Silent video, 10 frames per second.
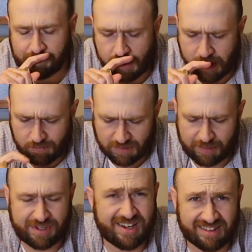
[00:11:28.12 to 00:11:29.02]

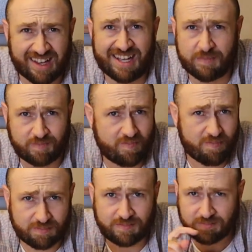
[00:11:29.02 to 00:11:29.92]
I'm getting lamb.
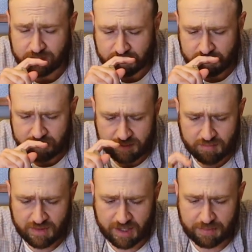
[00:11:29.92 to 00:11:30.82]

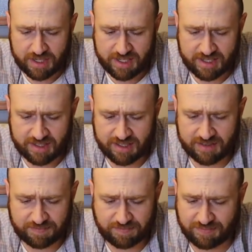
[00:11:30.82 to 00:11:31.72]
I'm getting.
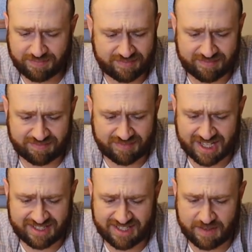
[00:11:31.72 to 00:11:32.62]

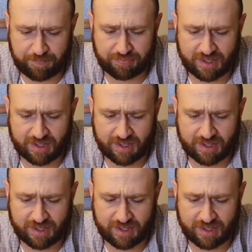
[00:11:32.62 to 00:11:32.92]
That's it.